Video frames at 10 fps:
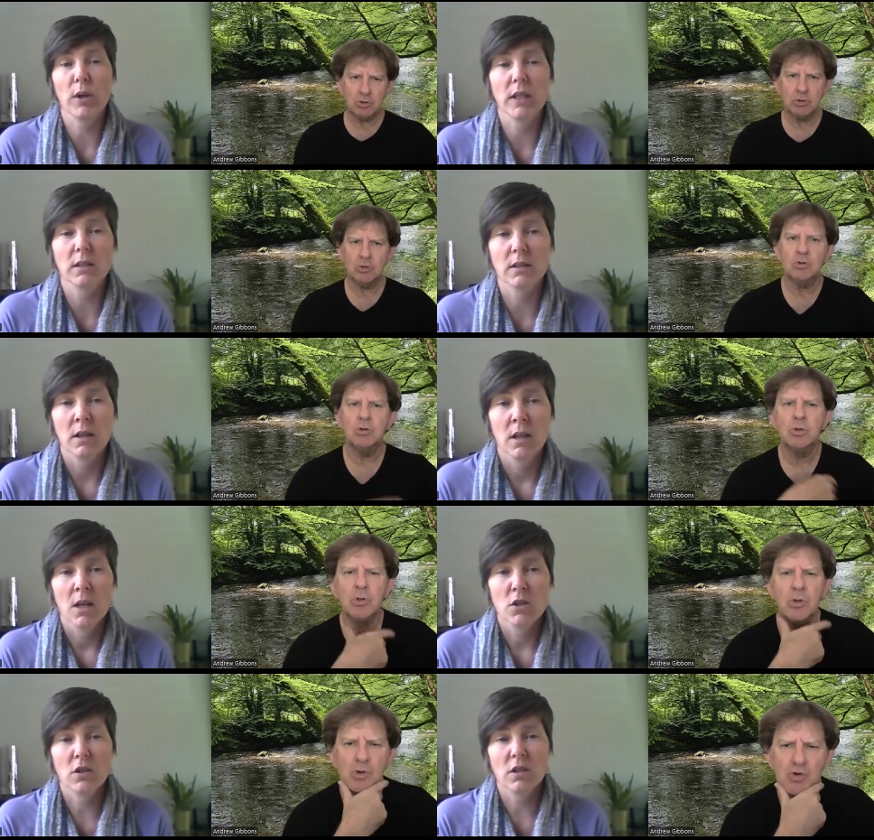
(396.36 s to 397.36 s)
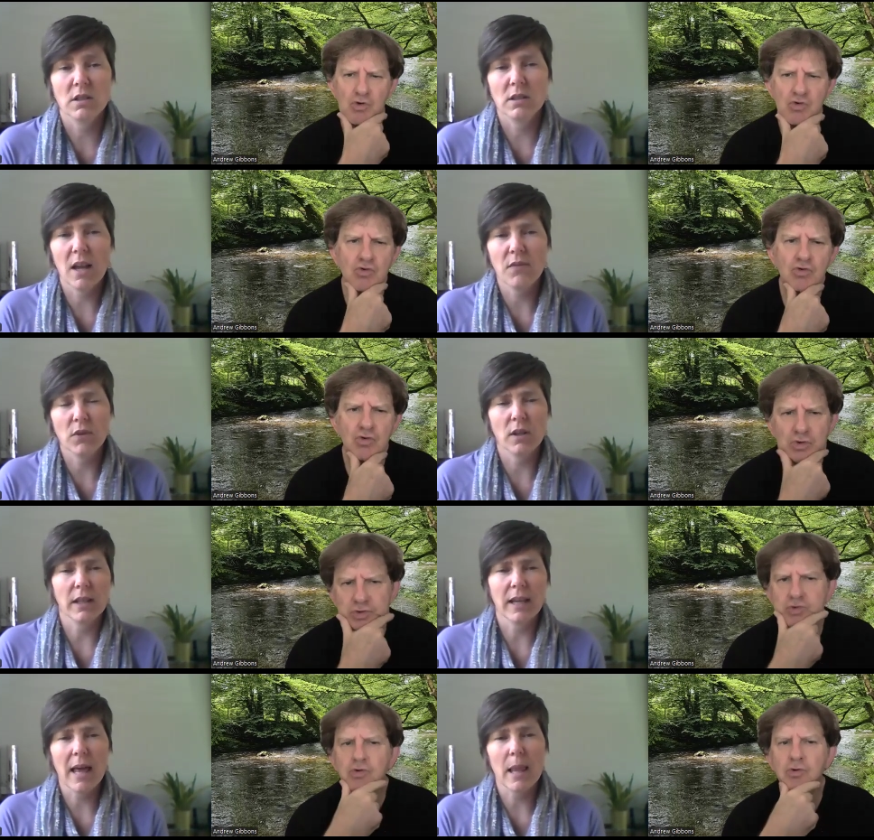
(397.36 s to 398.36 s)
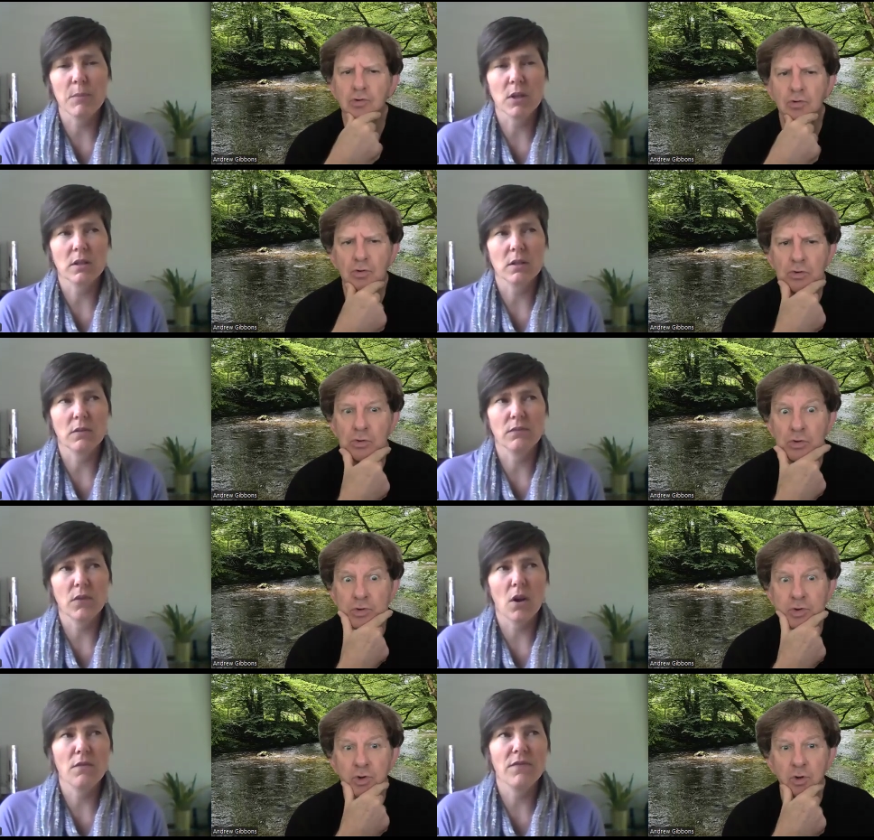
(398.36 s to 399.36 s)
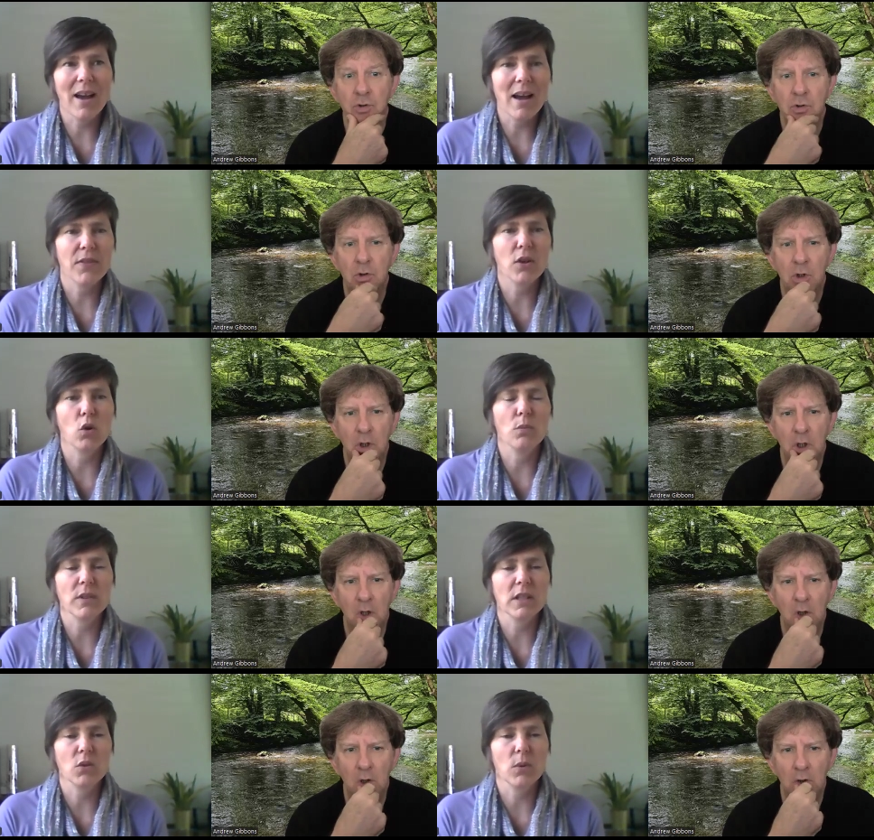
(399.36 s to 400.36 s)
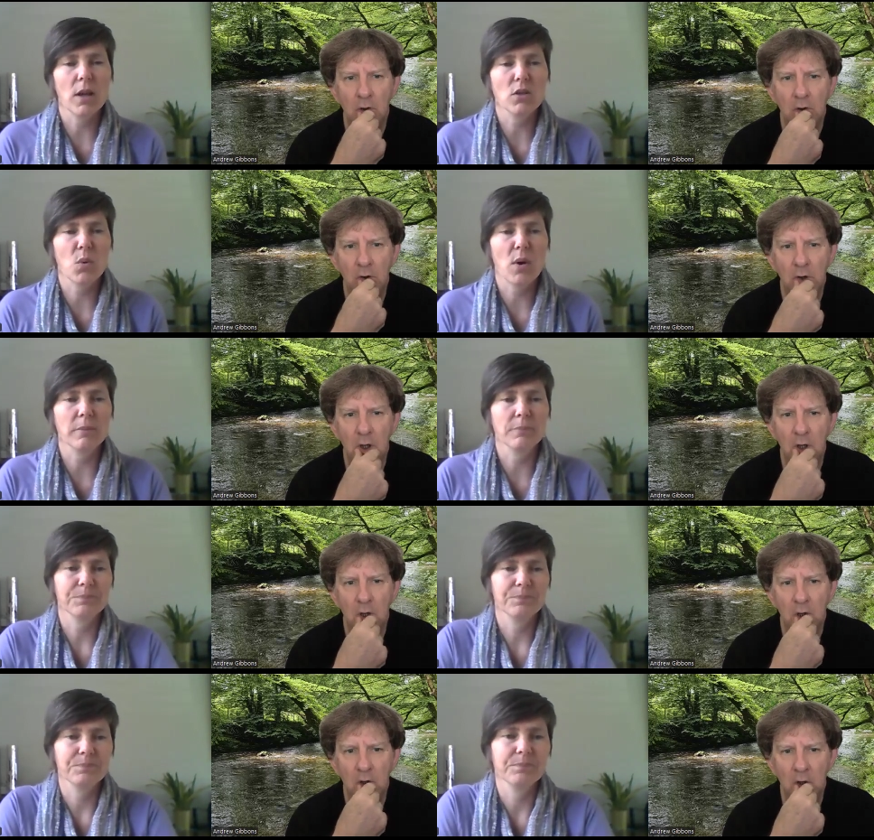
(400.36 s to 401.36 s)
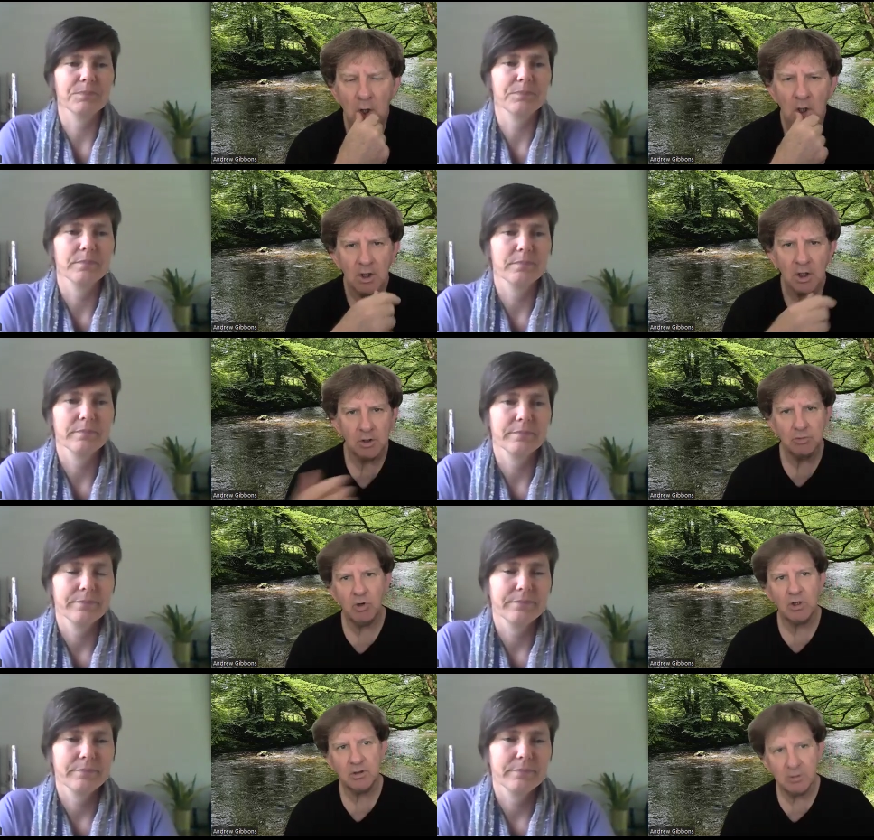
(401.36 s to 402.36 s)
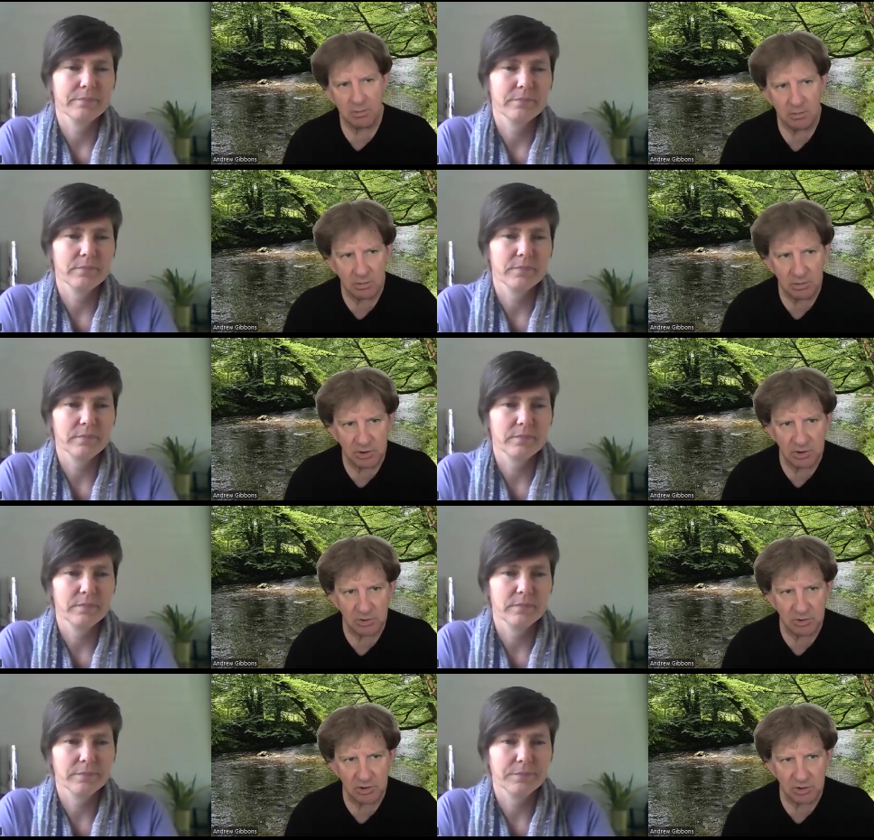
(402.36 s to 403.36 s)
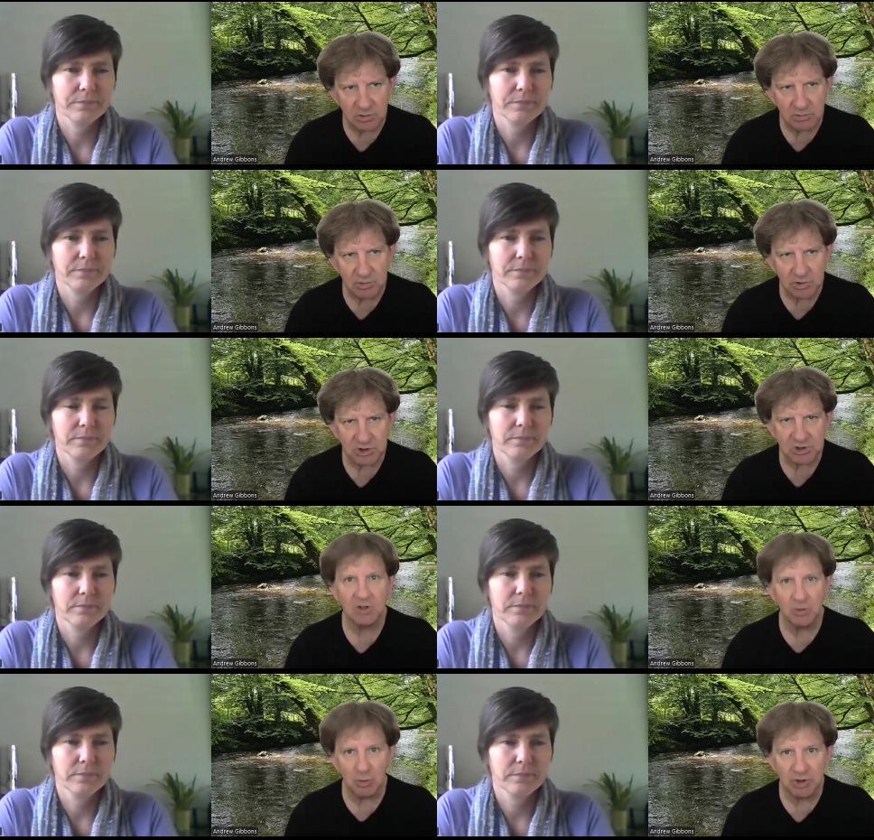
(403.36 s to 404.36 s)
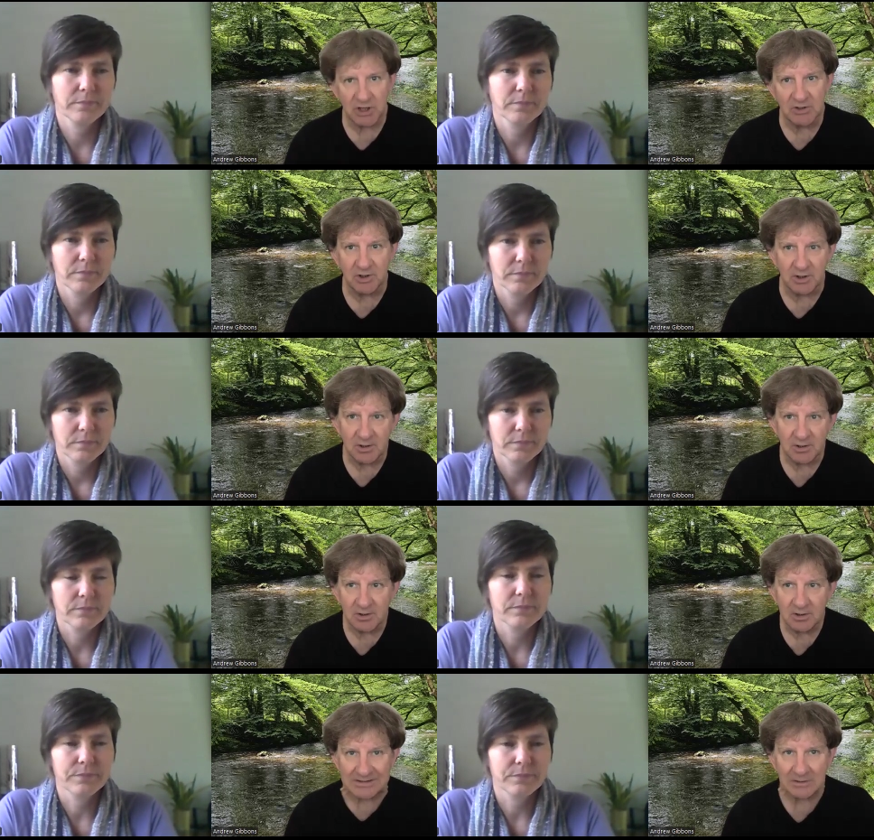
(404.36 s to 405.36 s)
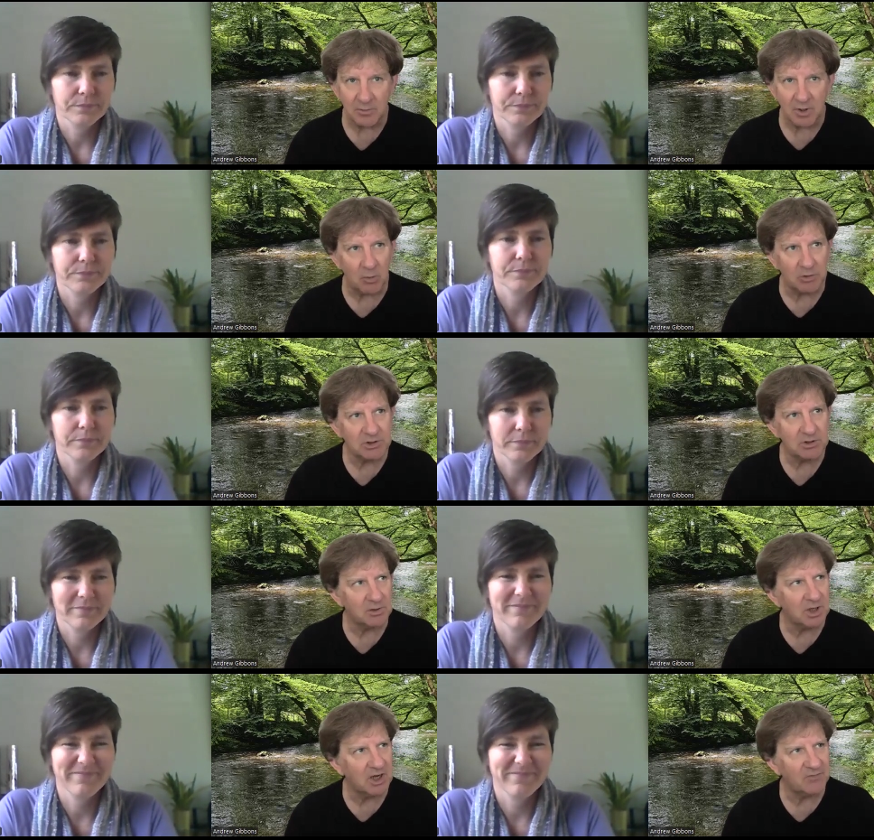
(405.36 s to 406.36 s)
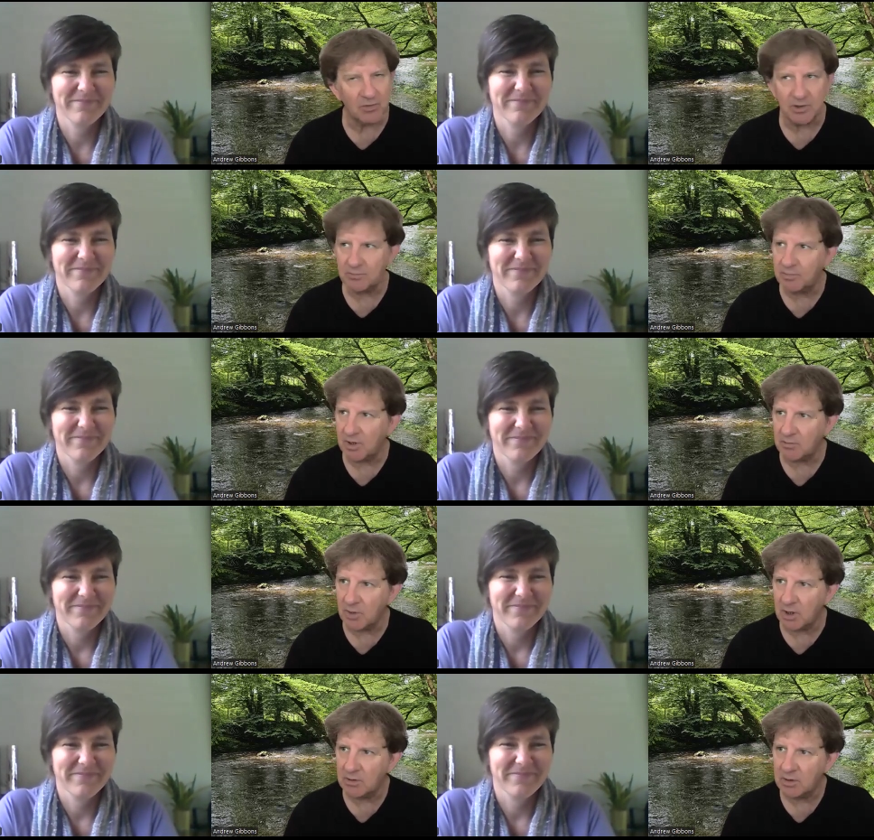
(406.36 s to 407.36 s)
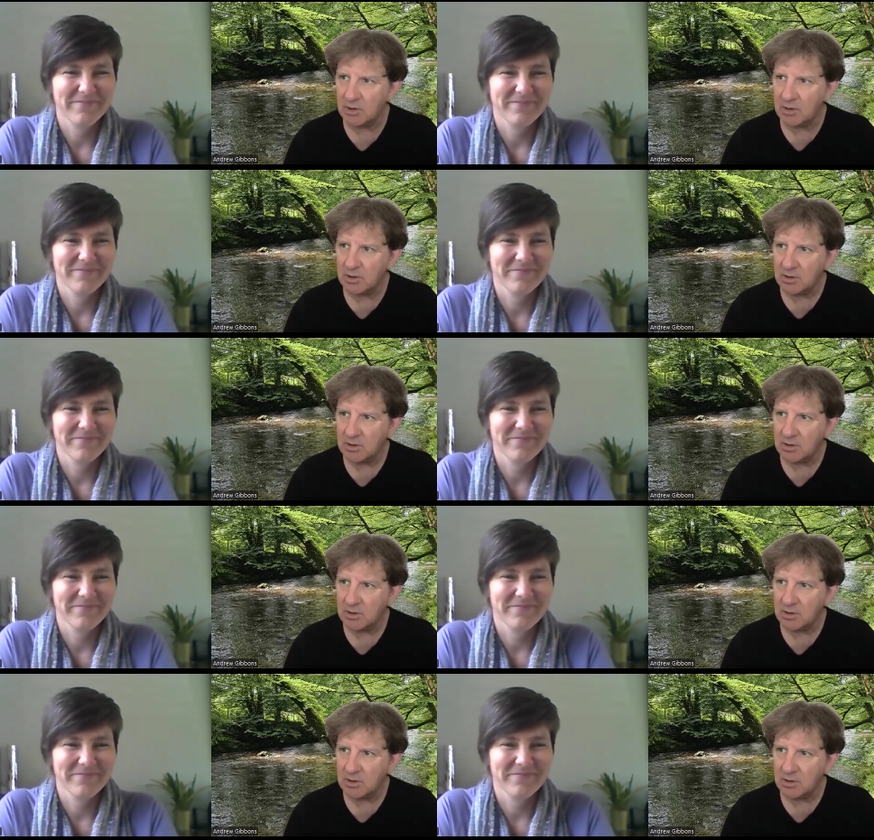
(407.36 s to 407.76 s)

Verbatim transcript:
Speaker 1: points. So there's definitely elements of of that that comes into it as well.
Speaker 2: So you run single gender. Now I'm always careful about my